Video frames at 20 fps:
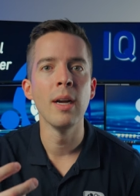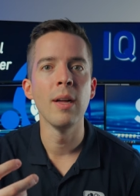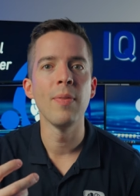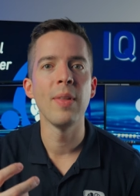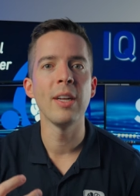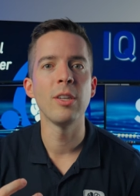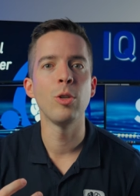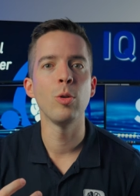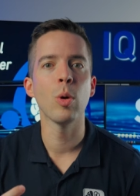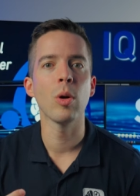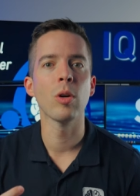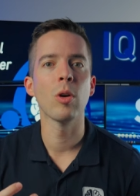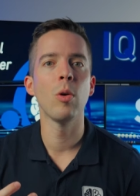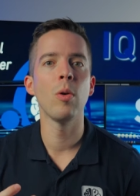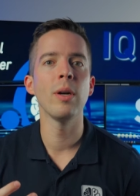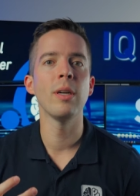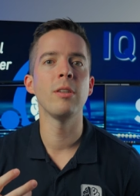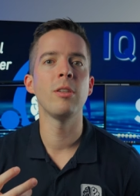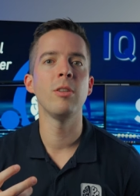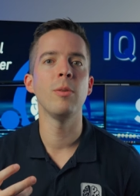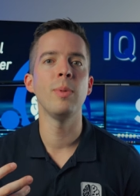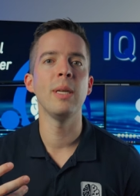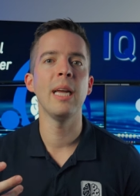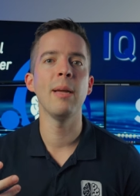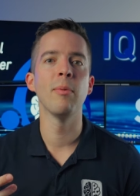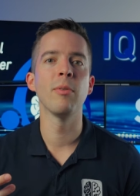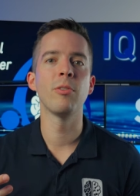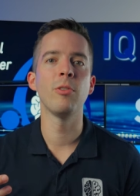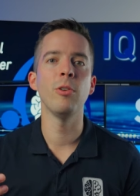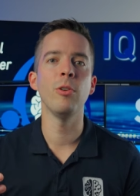that you are going to be
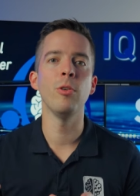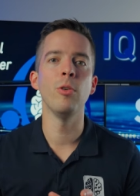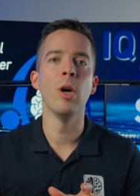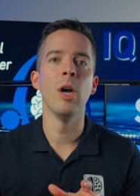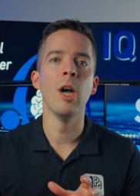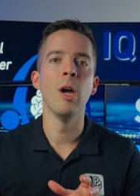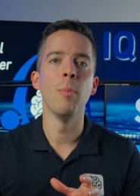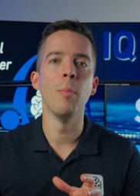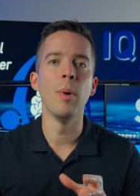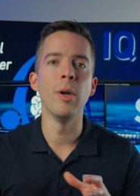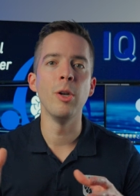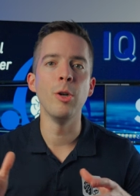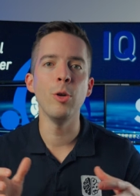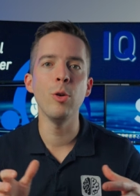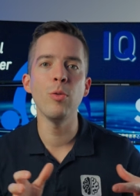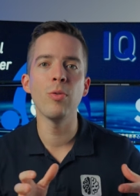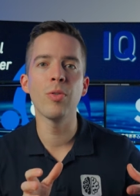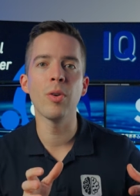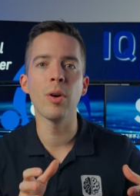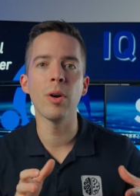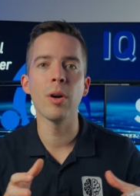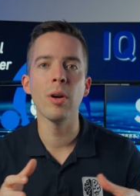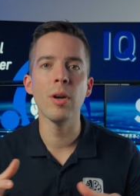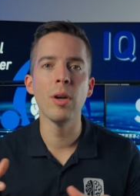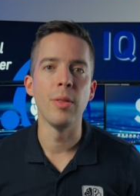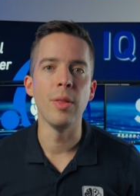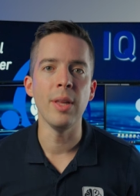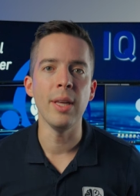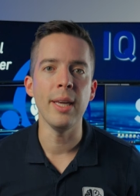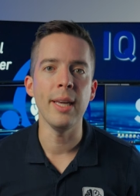able to maneuver
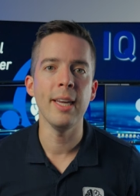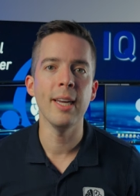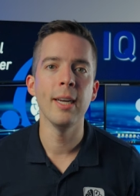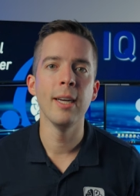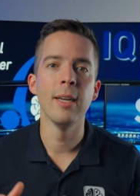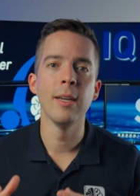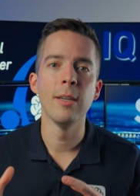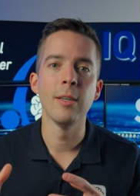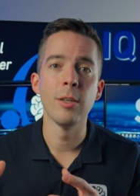the